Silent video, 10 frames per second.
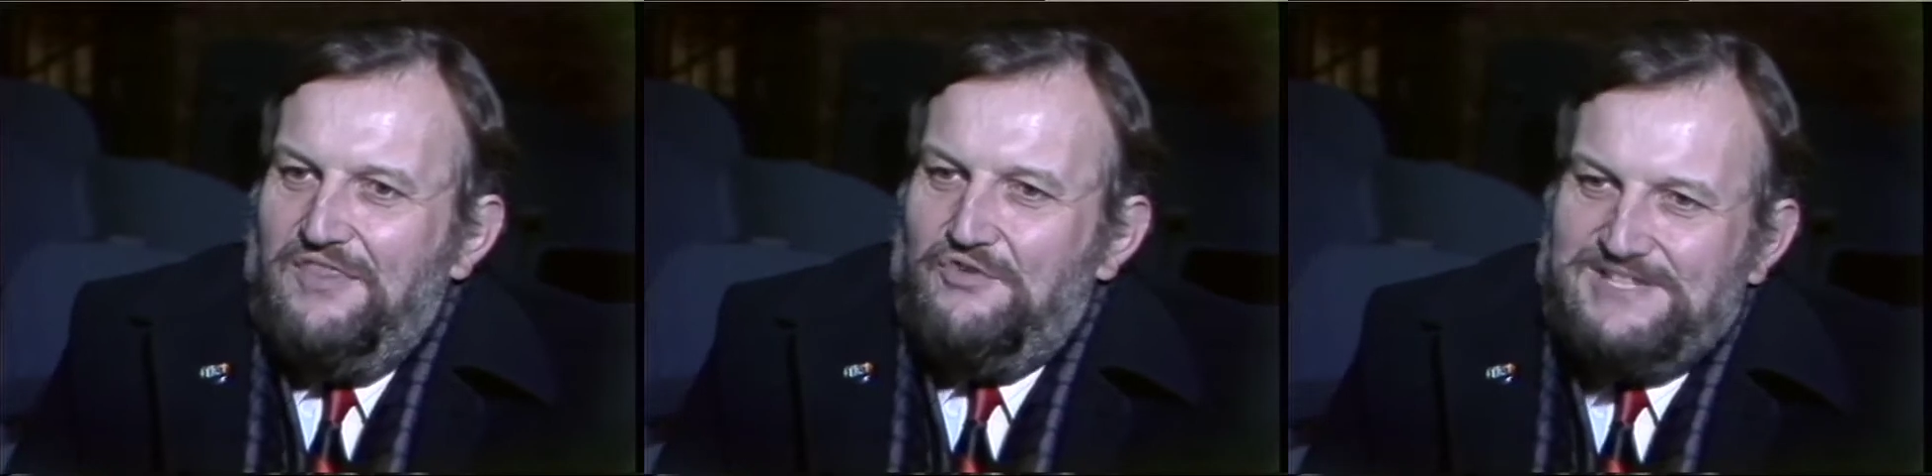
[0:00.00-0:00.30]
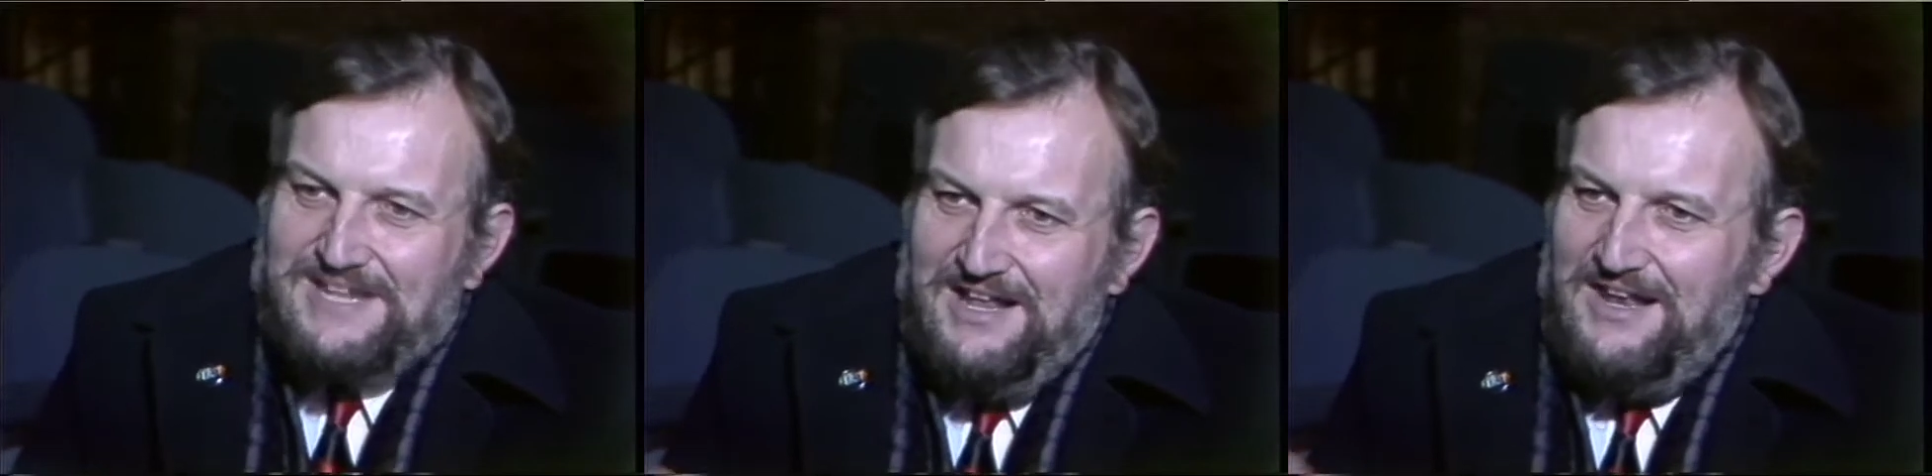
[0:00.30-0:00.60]
there
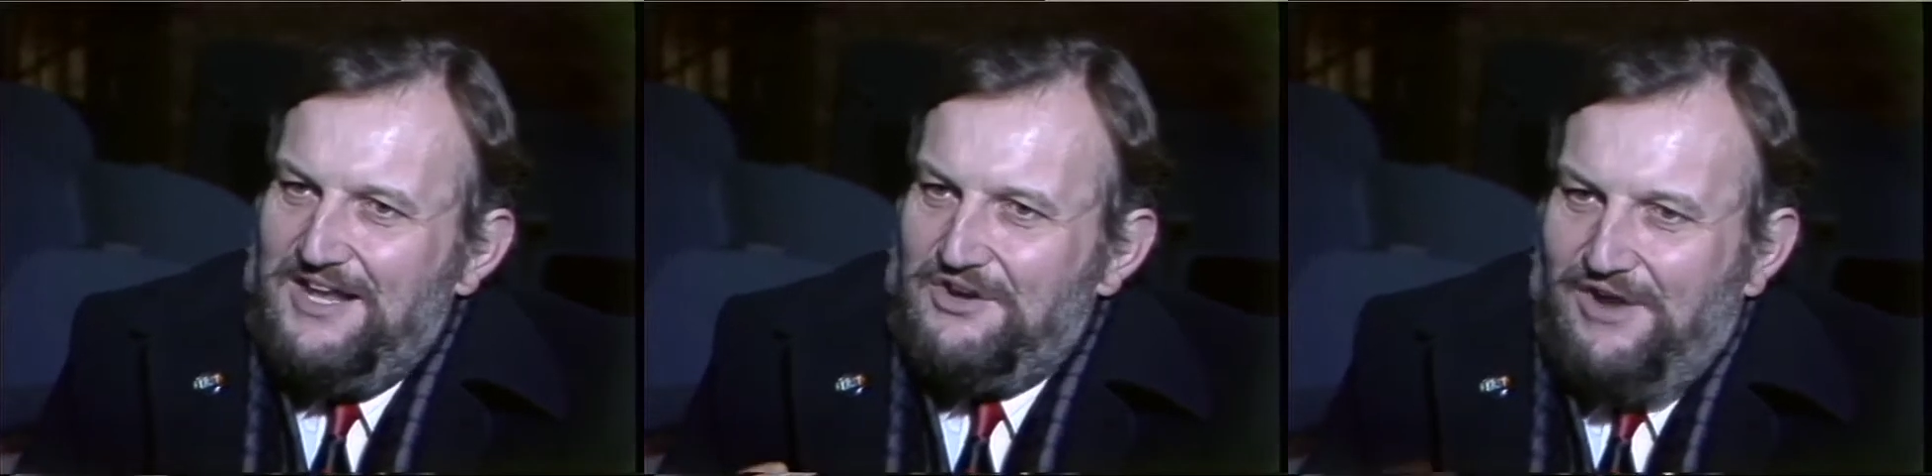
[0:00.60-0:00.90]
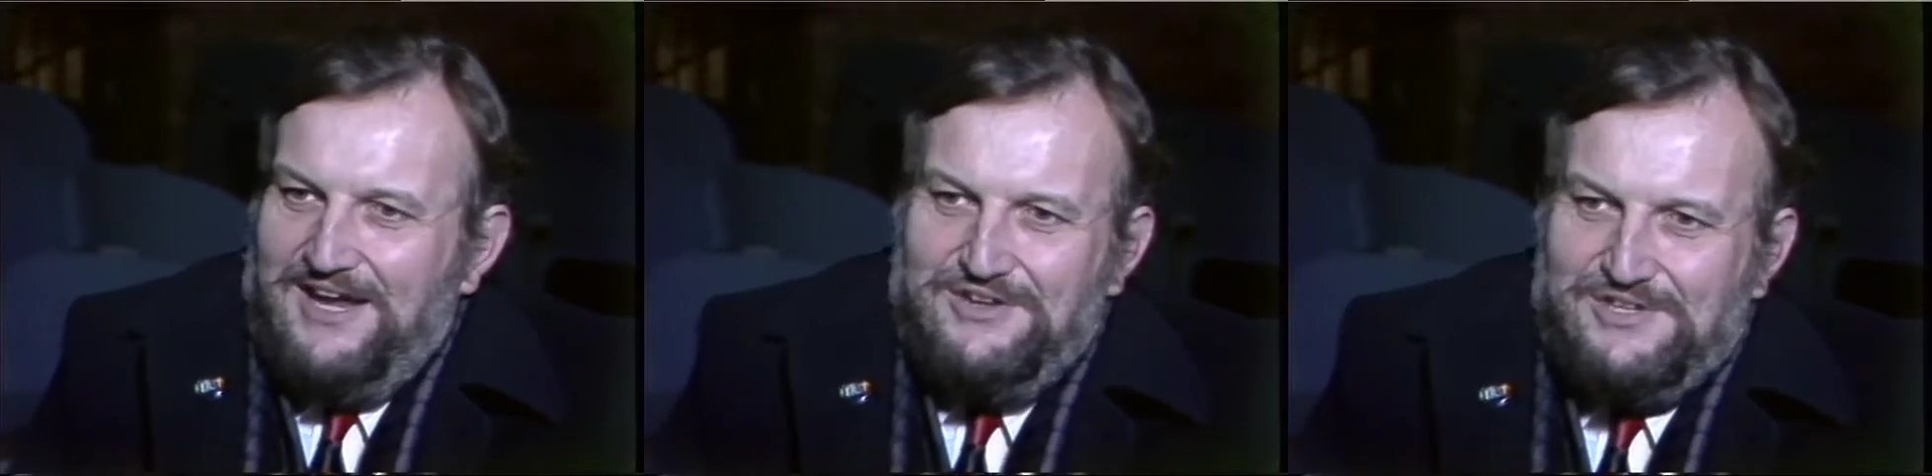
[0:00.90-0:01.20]
is clearly a
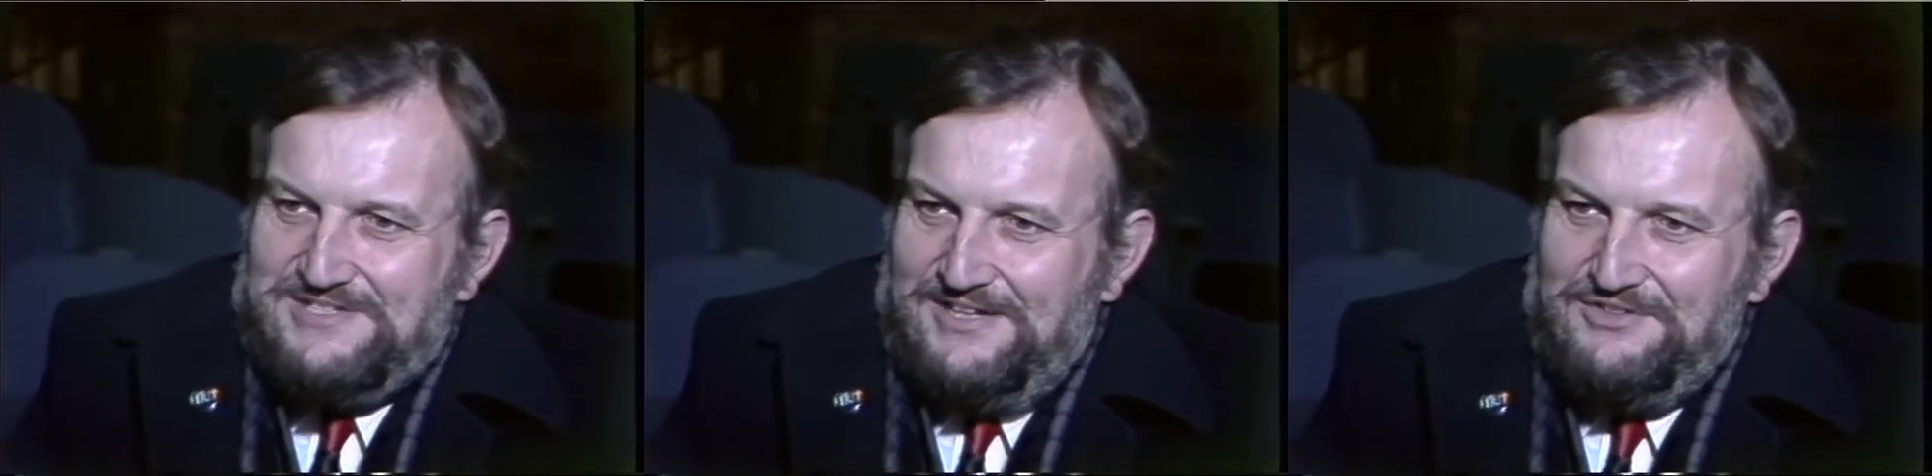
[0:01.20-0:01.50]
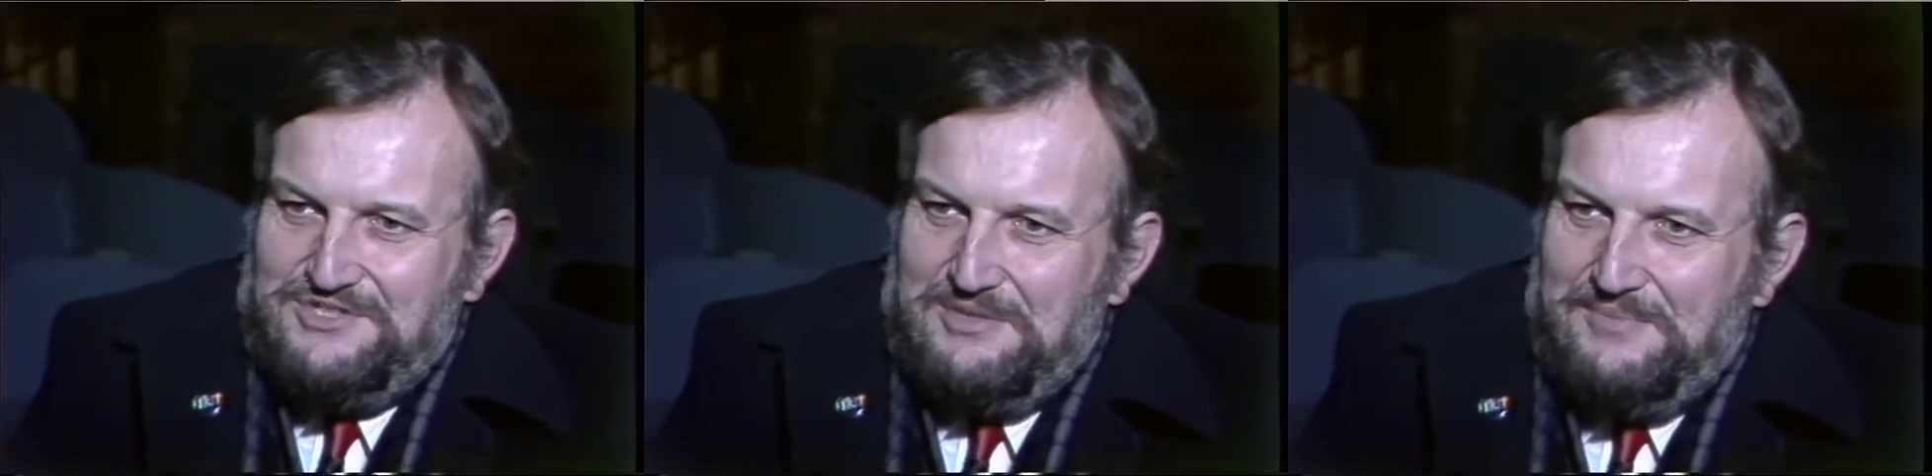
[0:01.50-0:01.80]
great
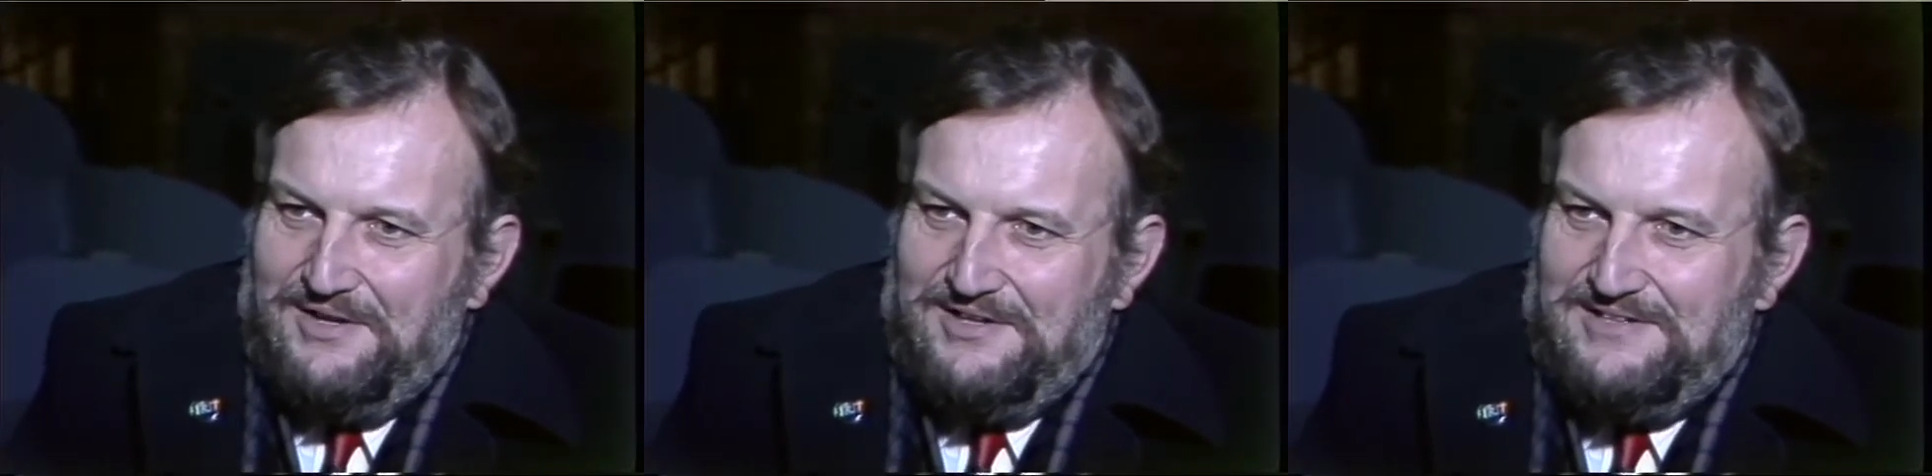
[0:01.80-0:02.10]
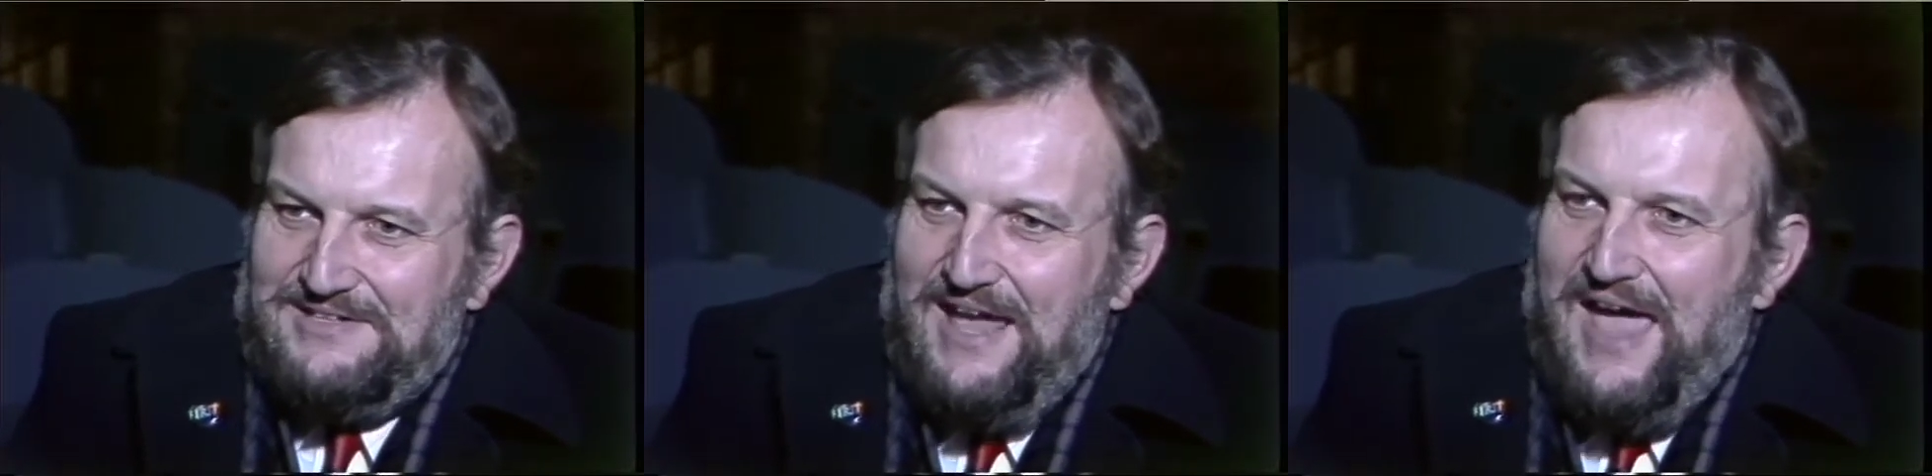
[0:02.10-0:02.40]
nostalgia market.